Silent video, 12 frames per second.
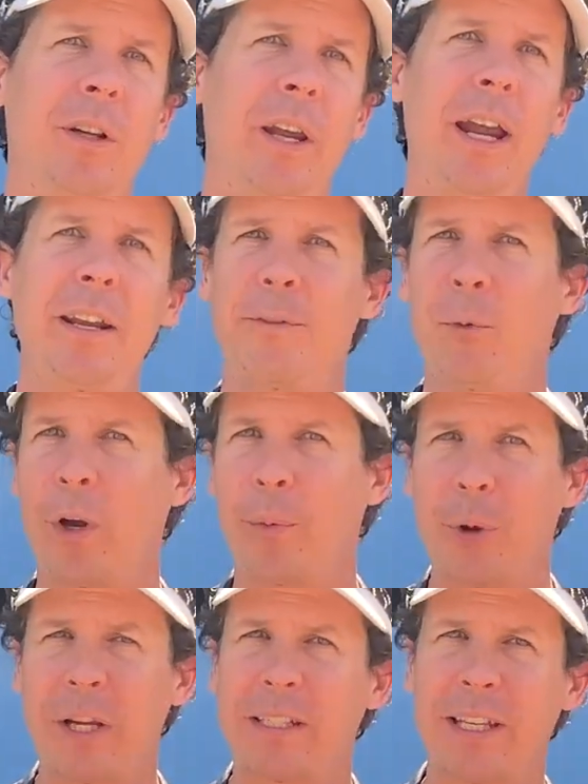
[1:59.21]
And if you want to
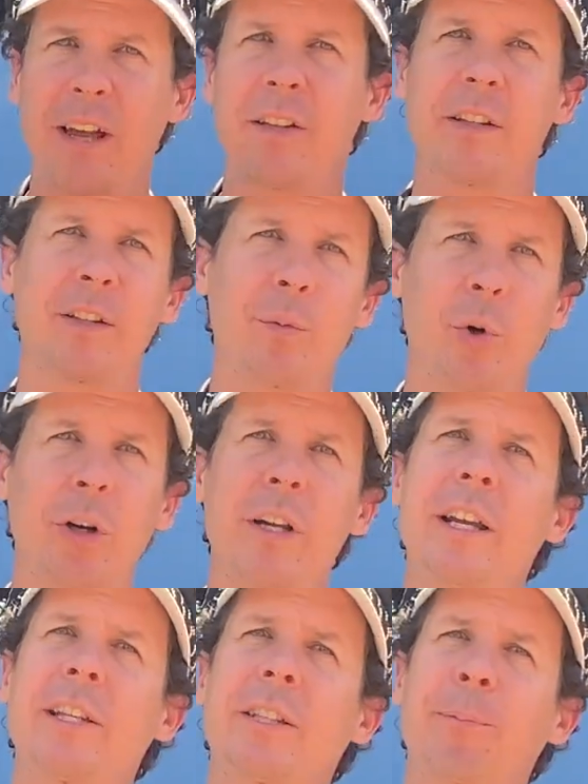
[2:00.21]
break it down a little more,
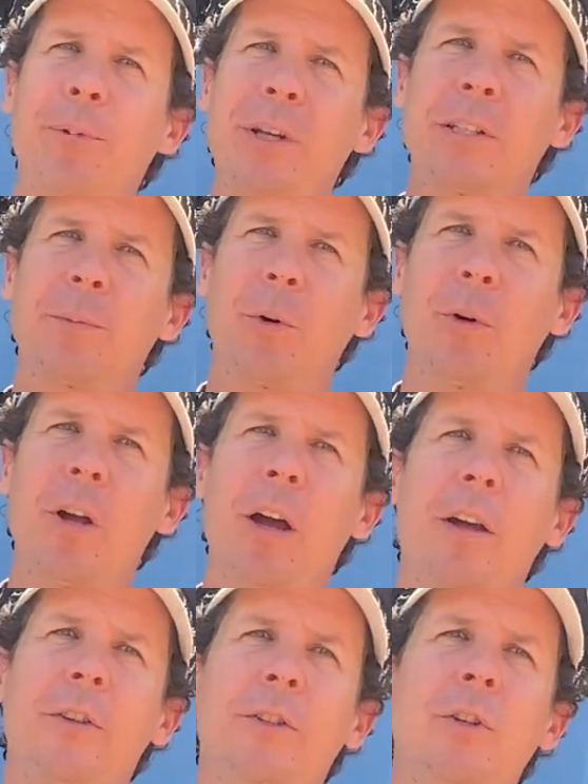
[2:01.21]
it's a principle
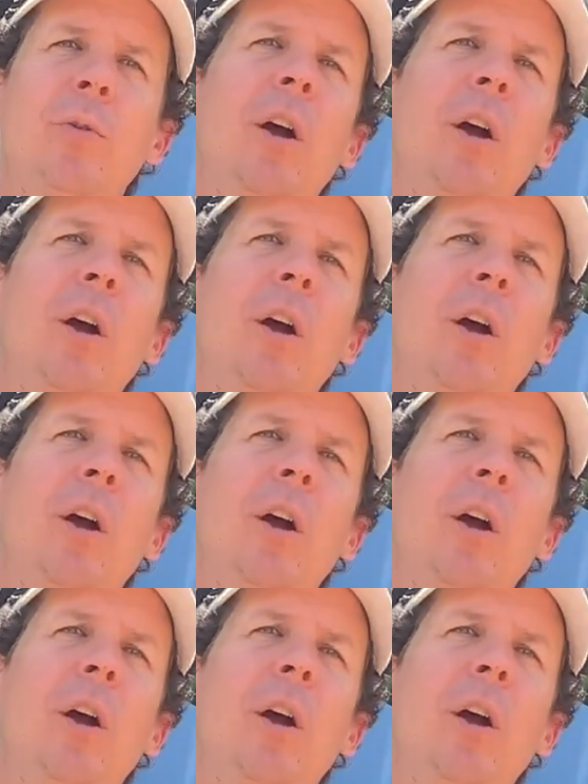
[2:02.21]
to